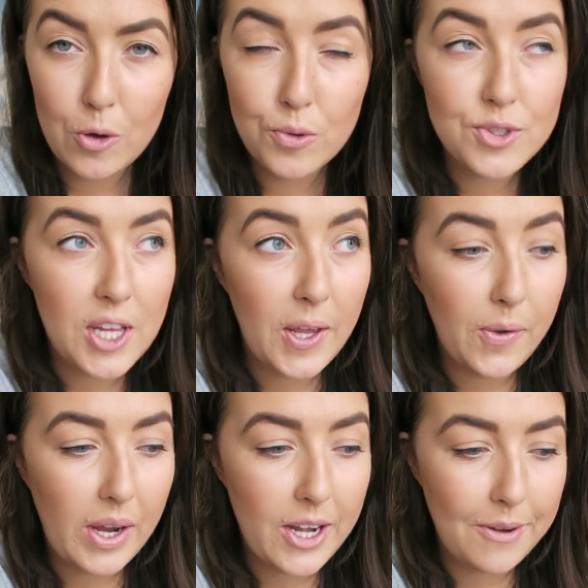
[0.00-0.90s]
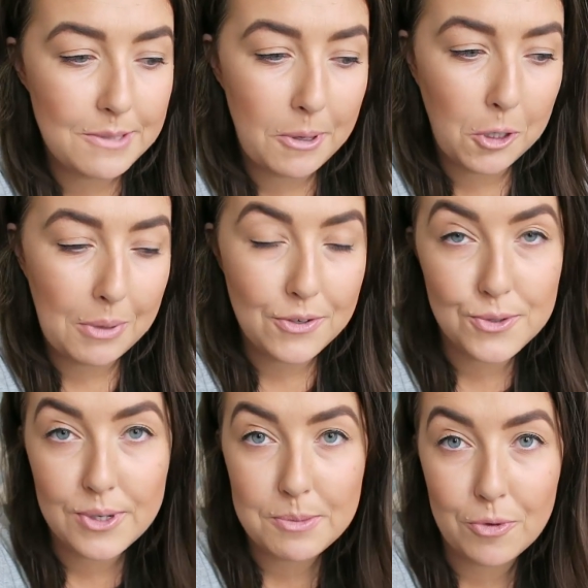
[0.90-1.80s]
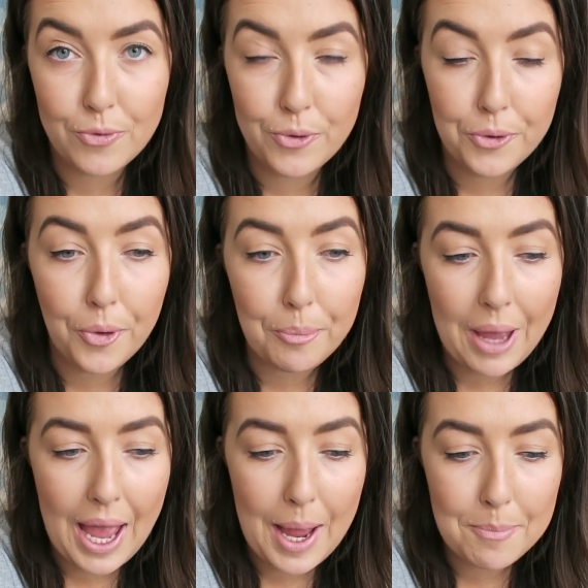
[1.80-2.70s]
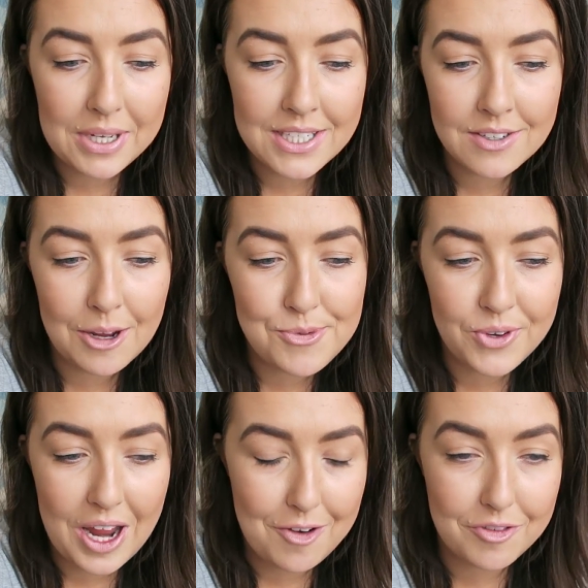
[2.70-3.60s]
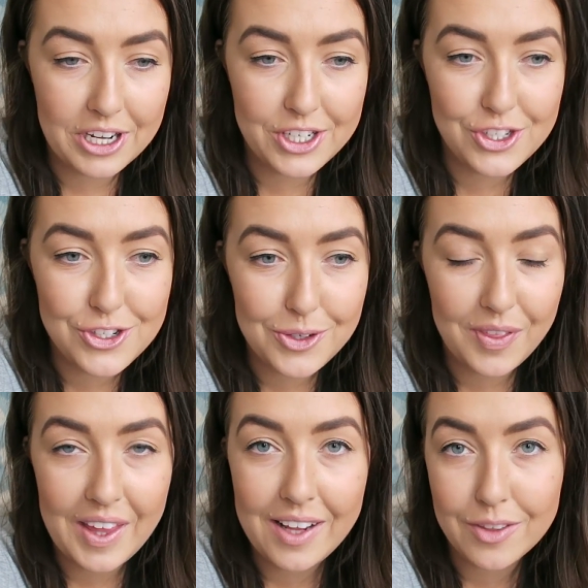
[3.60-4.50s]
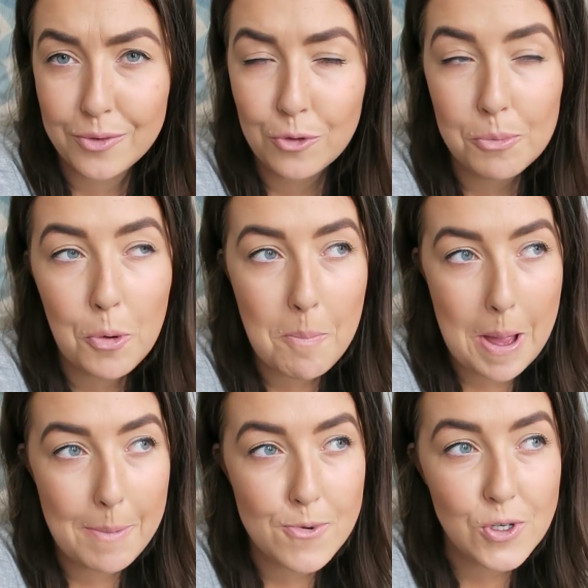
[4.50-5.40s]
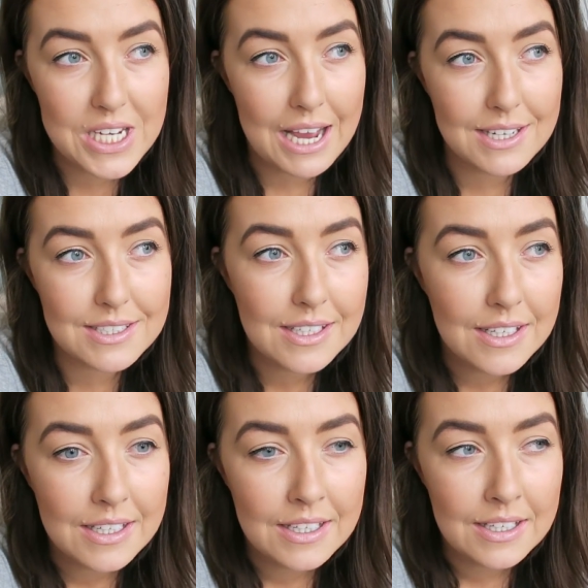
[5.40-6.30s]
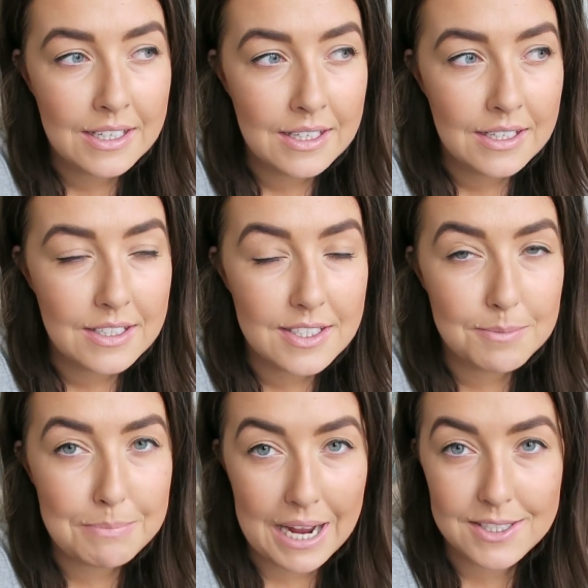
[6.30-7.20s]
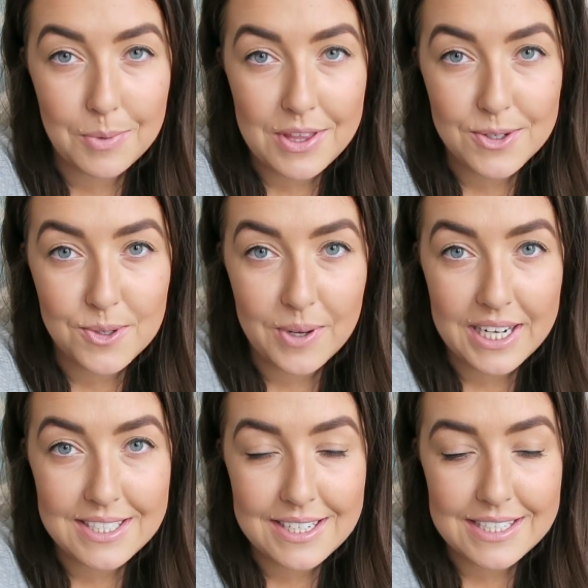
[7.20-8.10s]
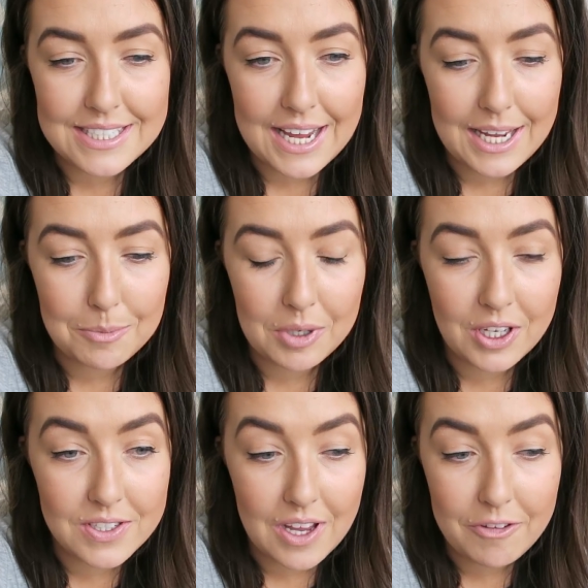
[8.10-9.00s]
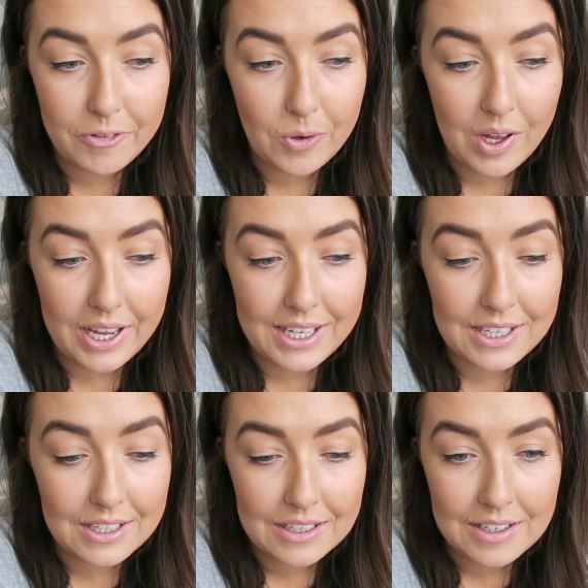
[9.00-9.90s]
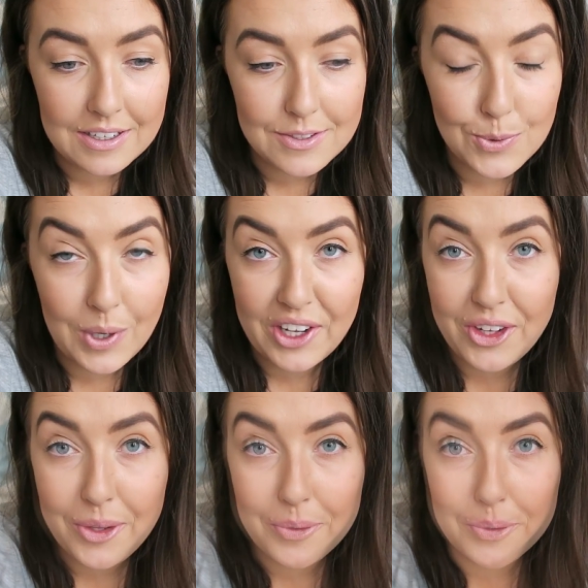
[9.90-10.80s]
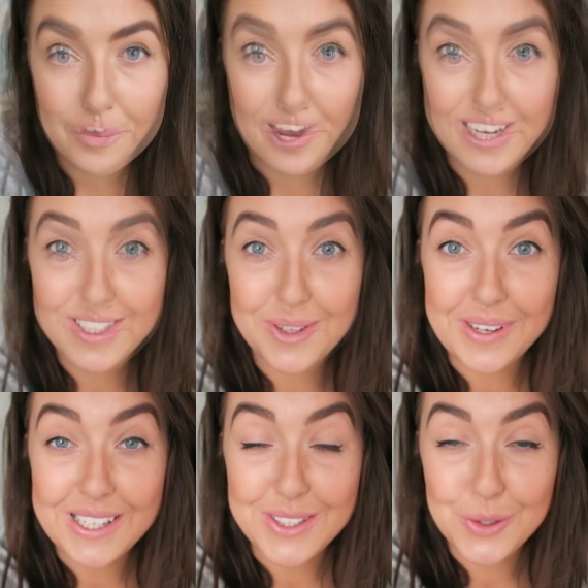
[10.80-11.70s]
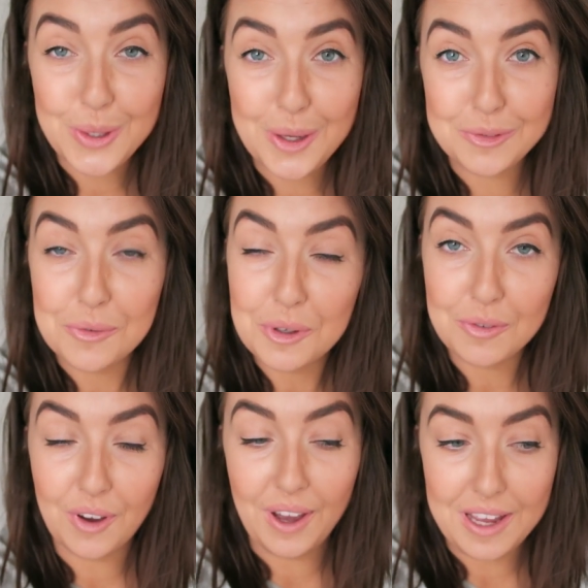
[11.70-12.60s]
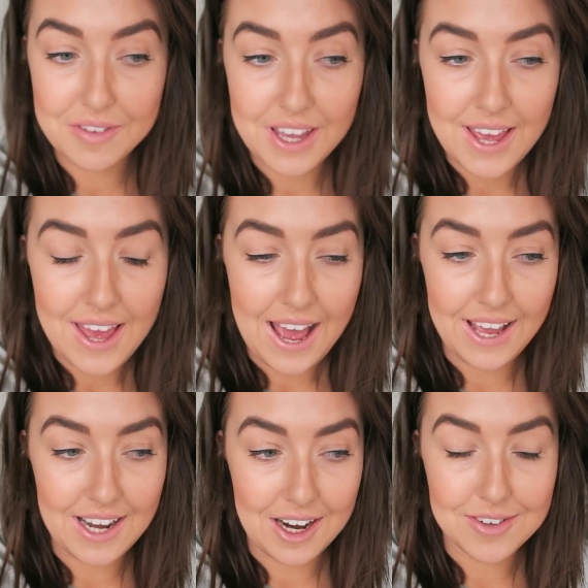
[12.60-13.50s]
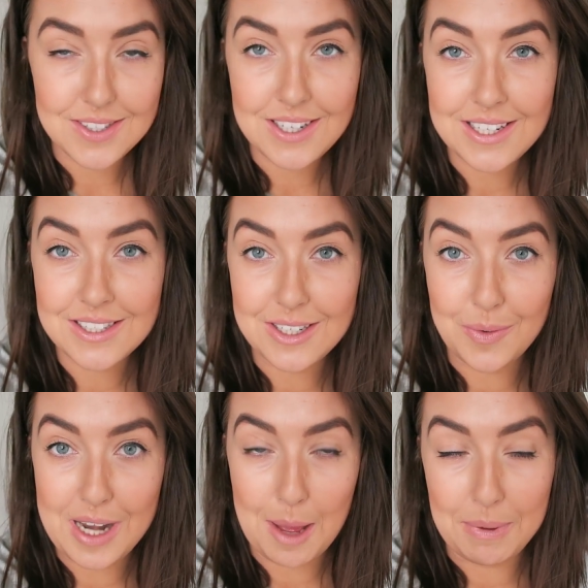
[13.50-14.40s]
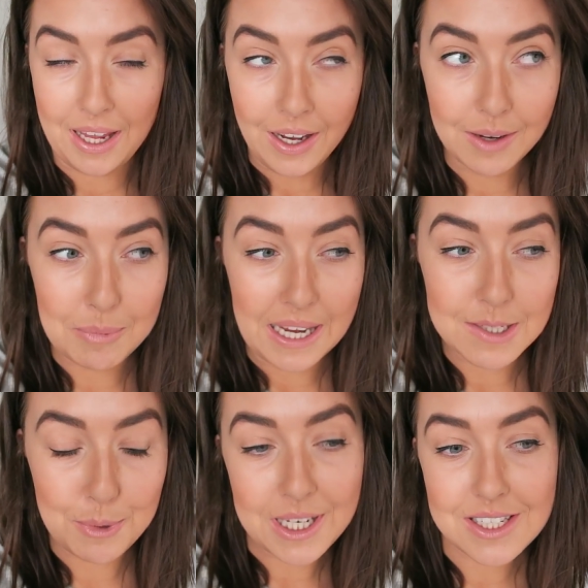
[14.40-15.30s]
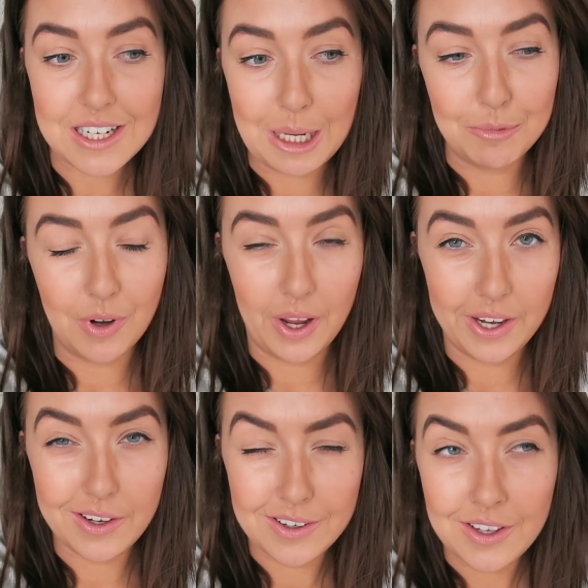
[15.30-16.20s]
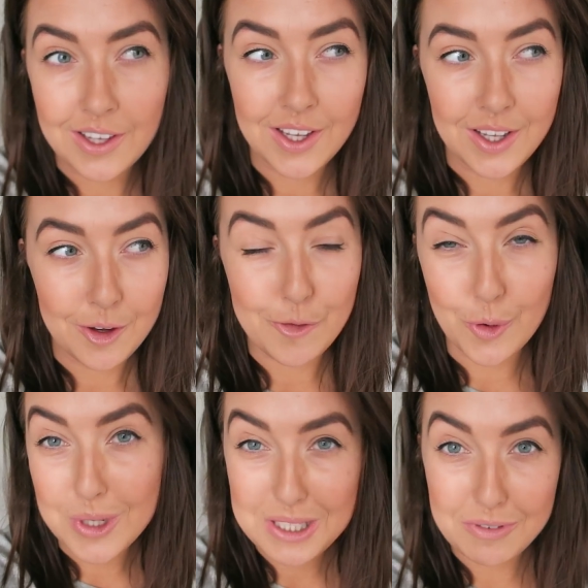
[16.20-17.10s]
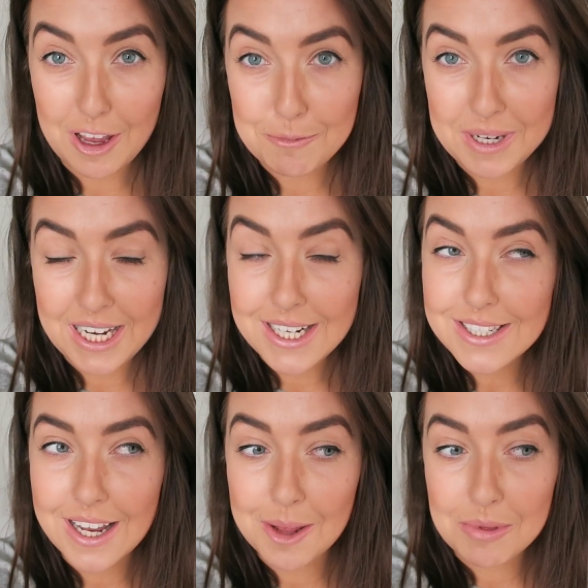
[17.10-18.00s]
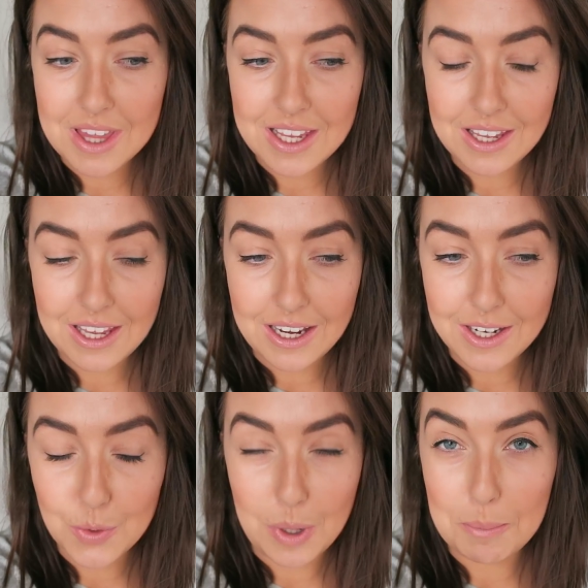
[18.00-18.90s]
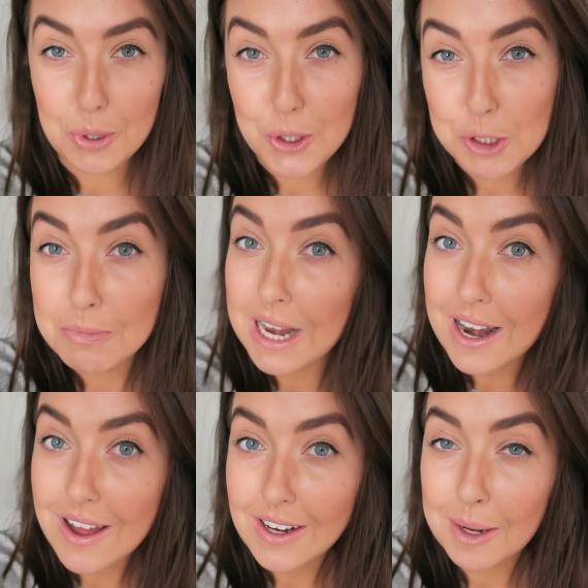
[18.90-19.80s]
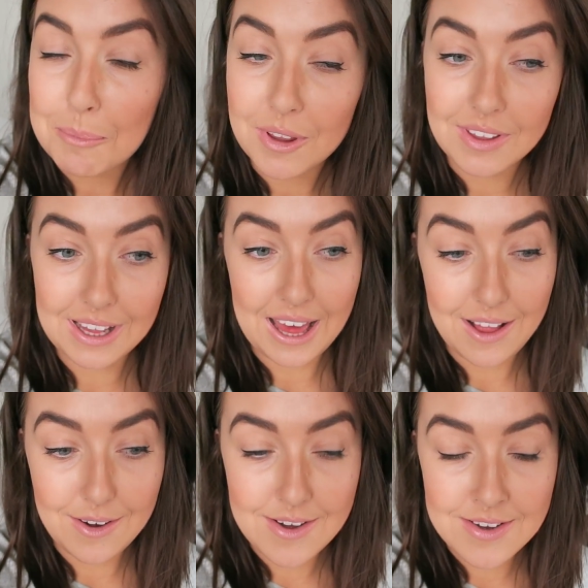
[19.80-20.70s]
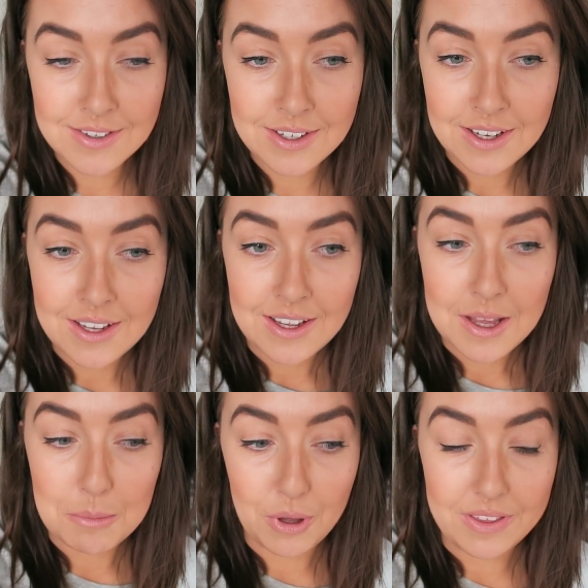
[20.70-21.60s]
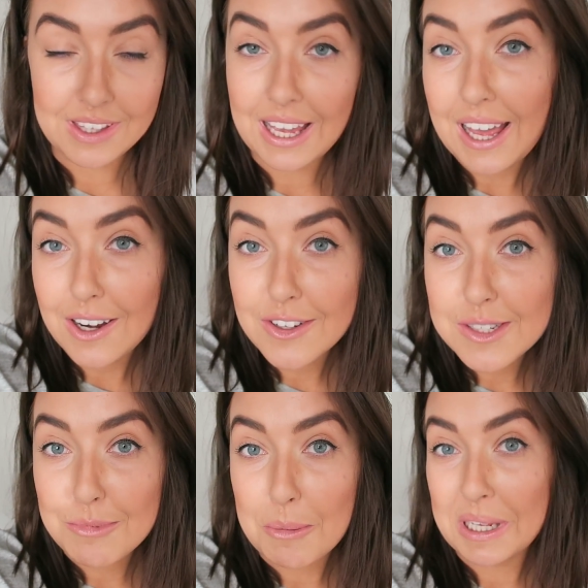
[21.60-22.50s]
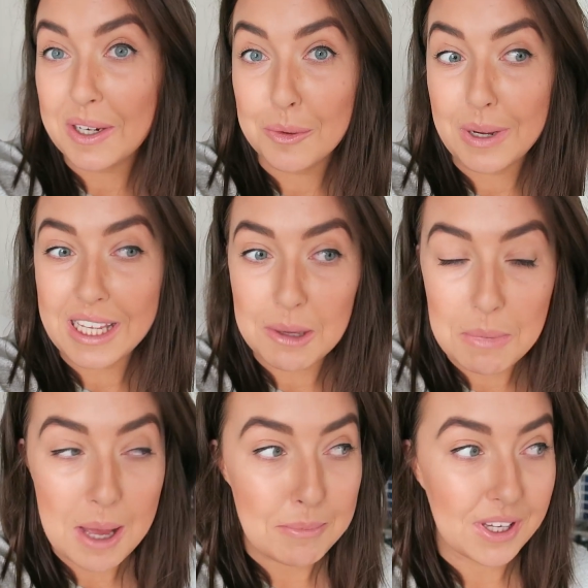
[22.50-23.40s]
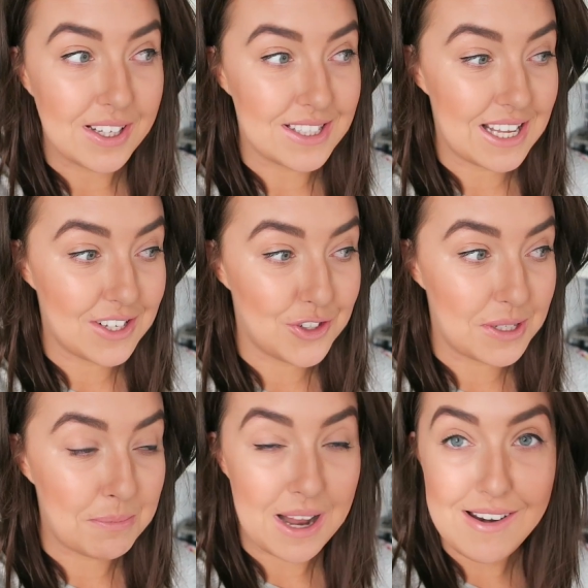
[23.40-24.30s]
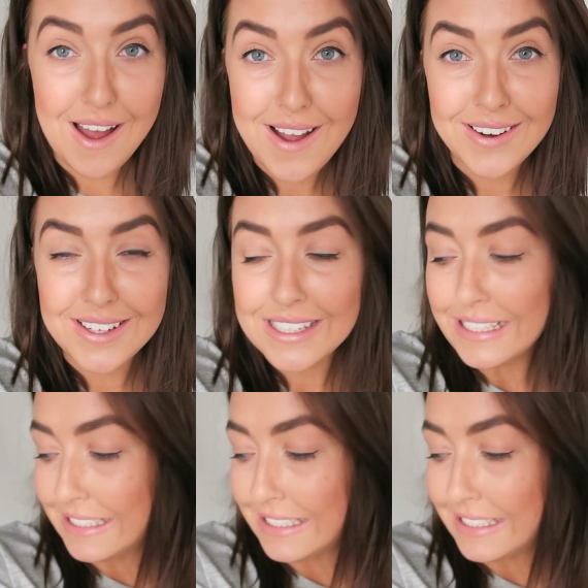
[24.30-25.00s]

Also, I know I spoke about toys before, but how many times on average do you think the normal mum or dad packs away the toys in a day? Because I feel like that's all I do. Right, so it is twelve fifty-five. And Harrison is still napping, but he's been asleep for like forty-five minutes. I'm thinking, do I push my luck and put the kettle on? Putting the kettle on's probably going to wake him up because that's just my luck.